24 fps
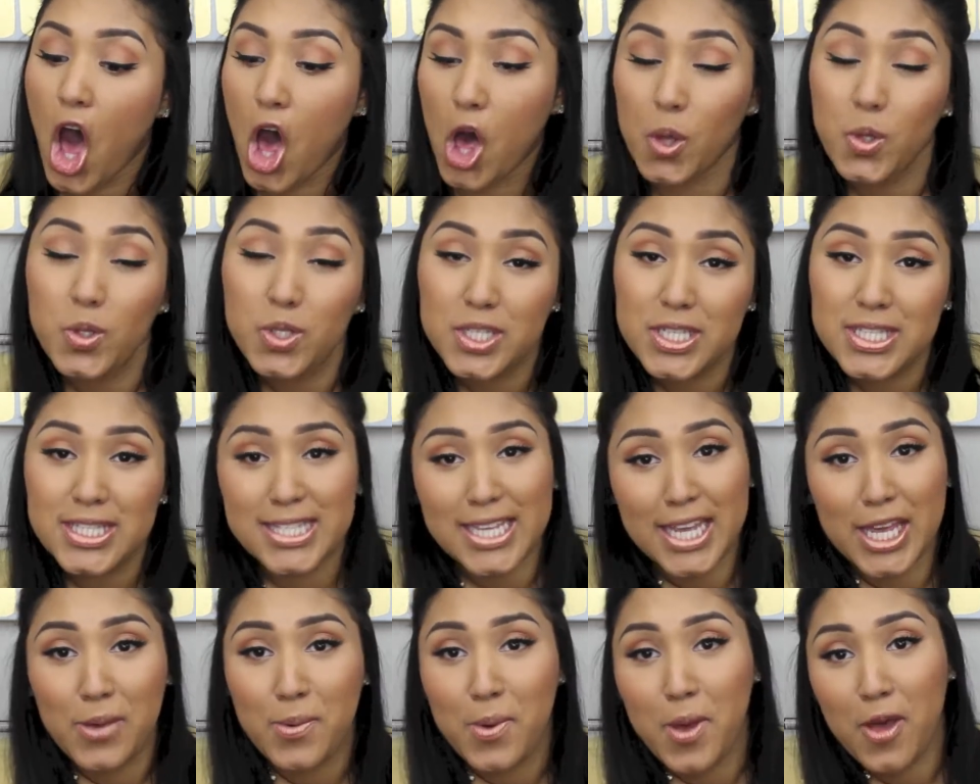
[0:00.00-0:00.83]
oh, just
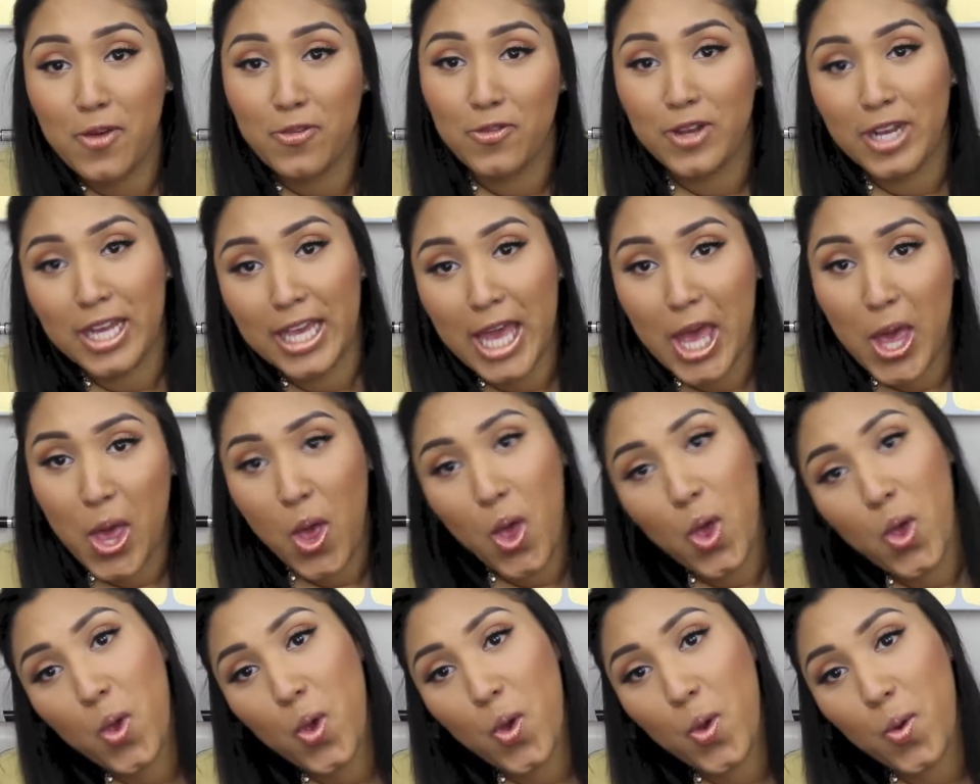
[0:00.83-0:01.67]
take them off when I get
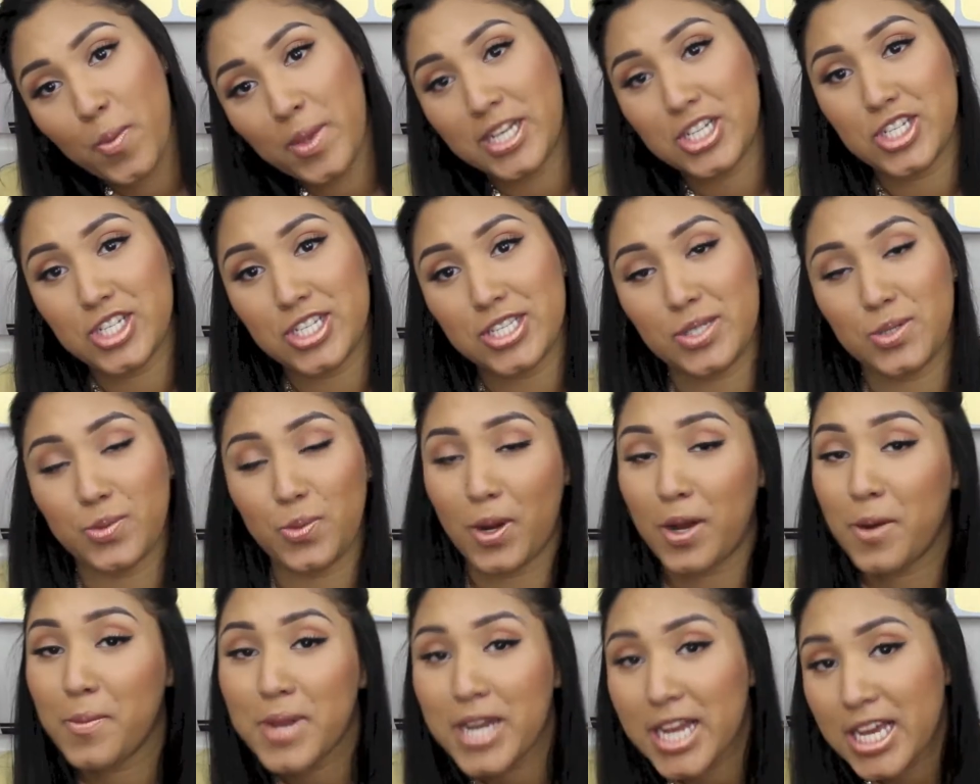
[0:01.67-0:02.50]
home and just
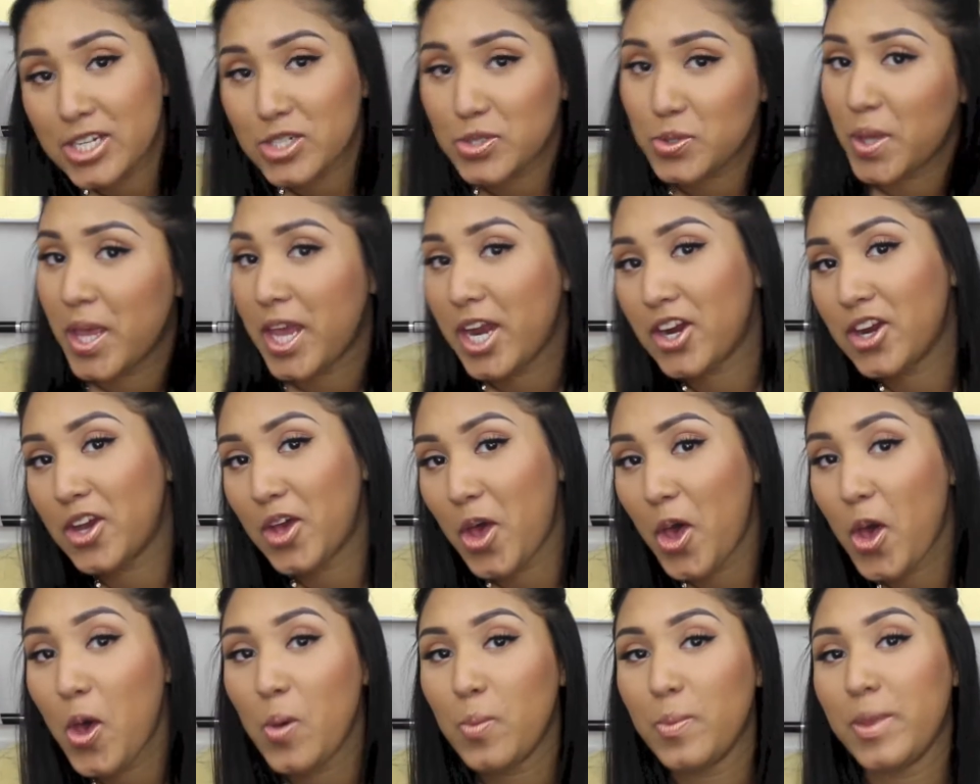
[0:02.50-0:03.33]
wear my natural hair at
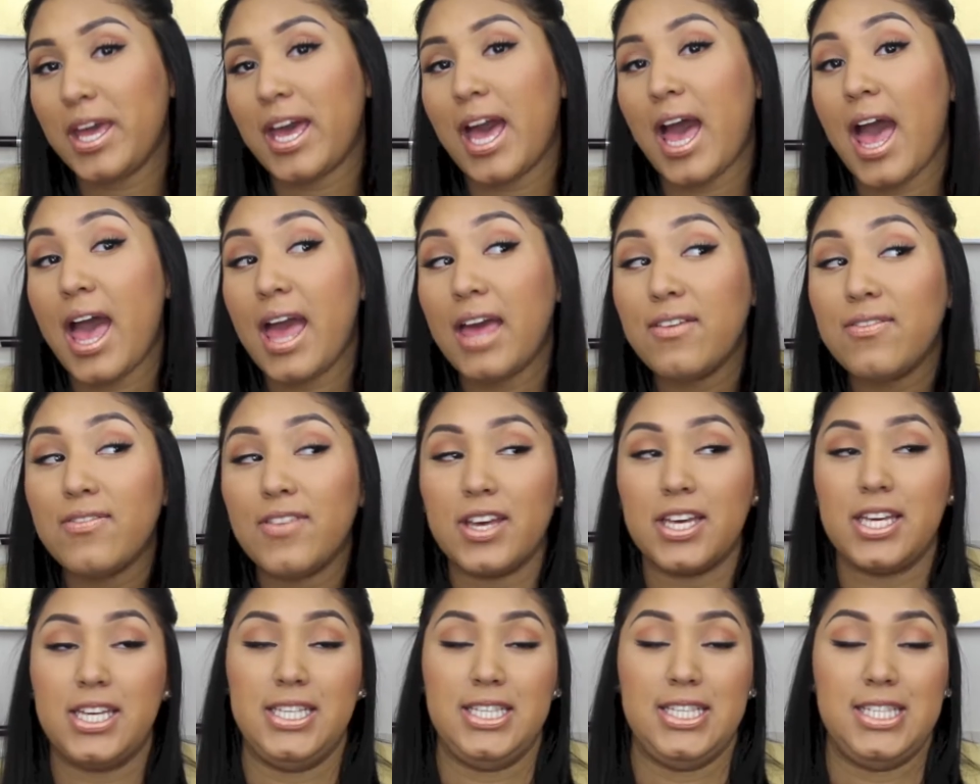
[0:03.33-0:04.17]
home. Like I
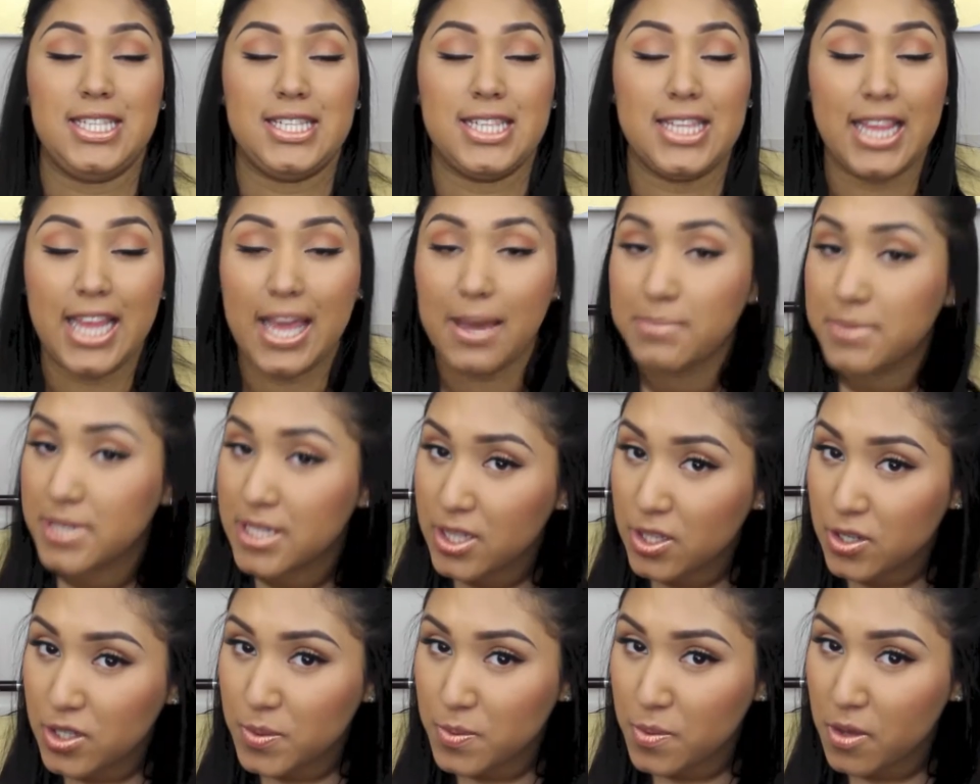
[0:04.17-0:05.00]
fucking slept
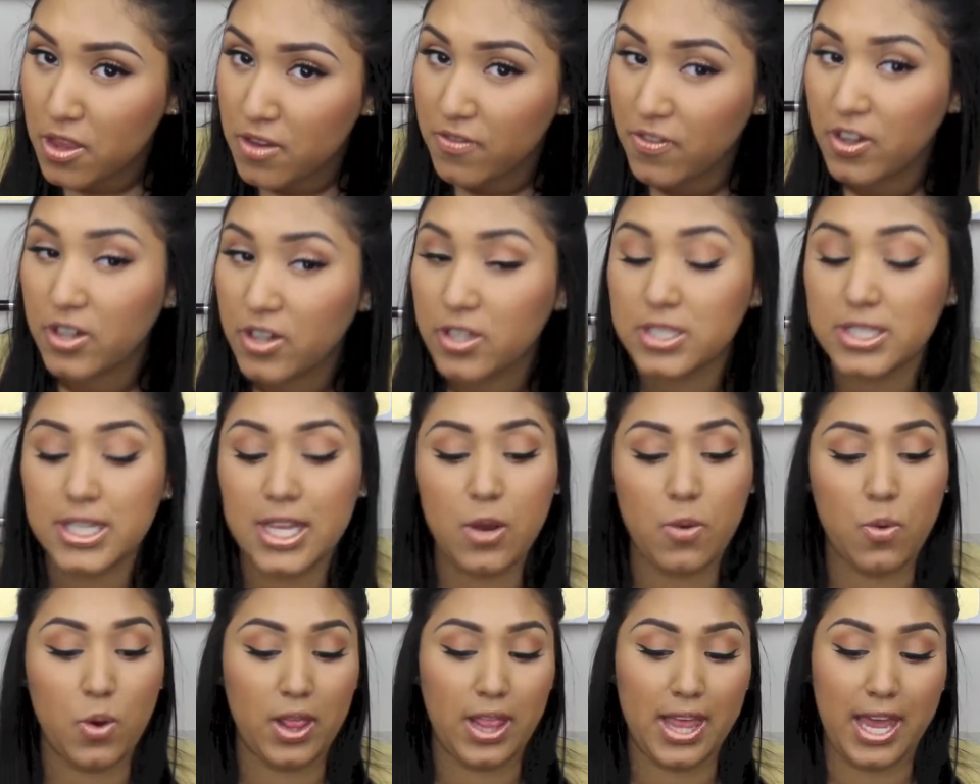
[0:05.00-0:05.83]
in those motherfuckers.
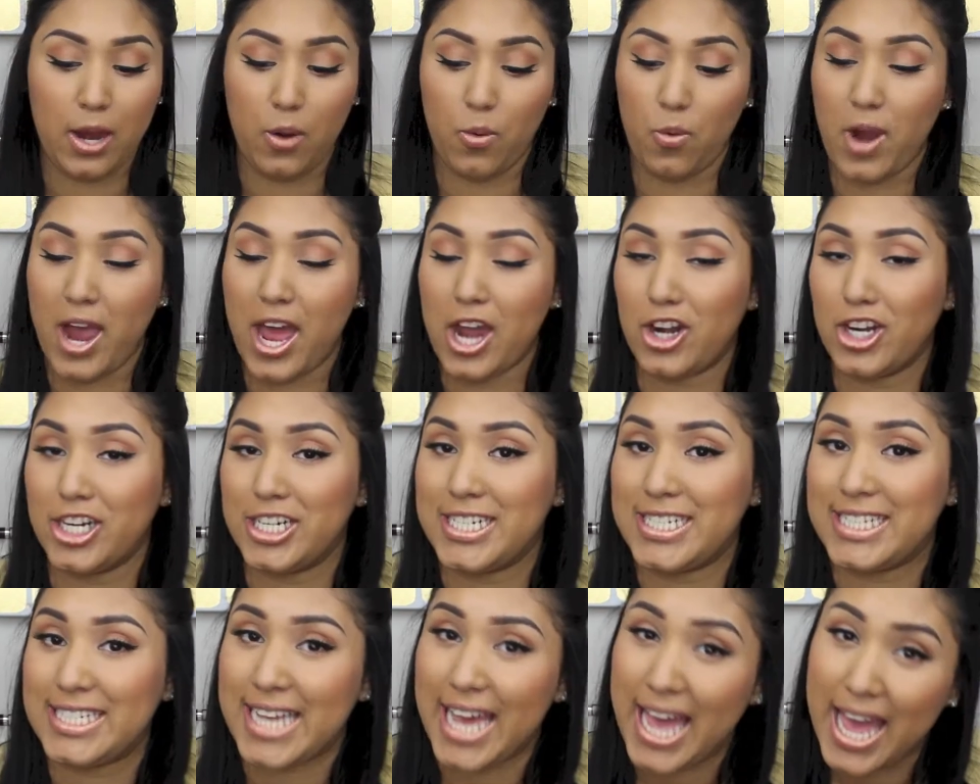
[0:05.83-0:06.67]
They were like red
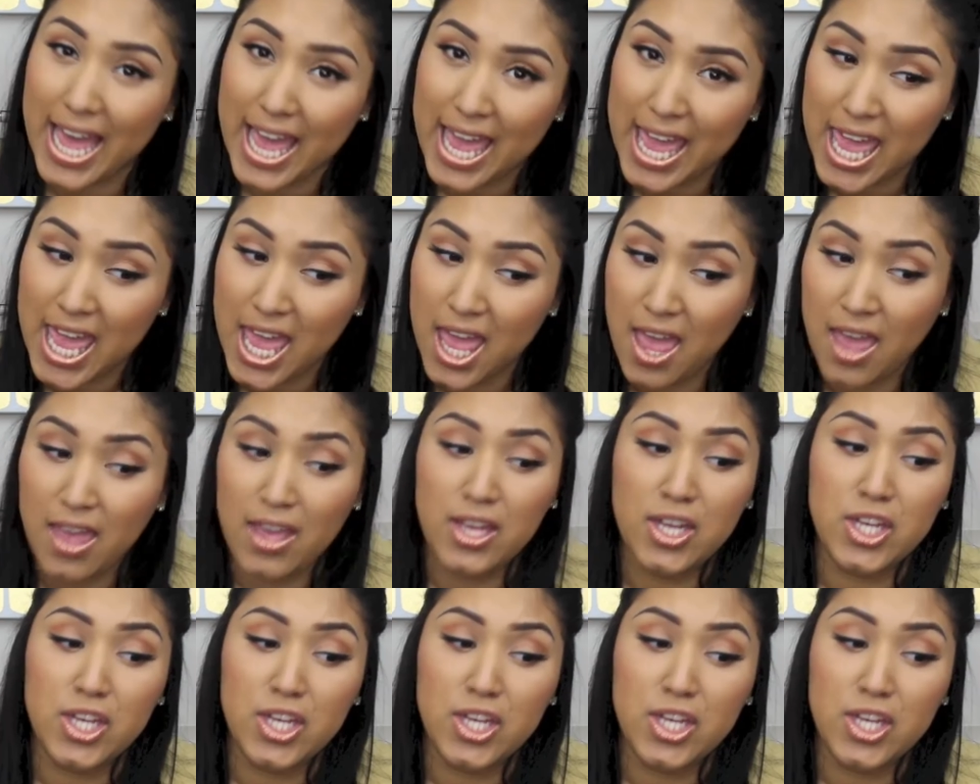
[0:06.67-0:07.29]
or die.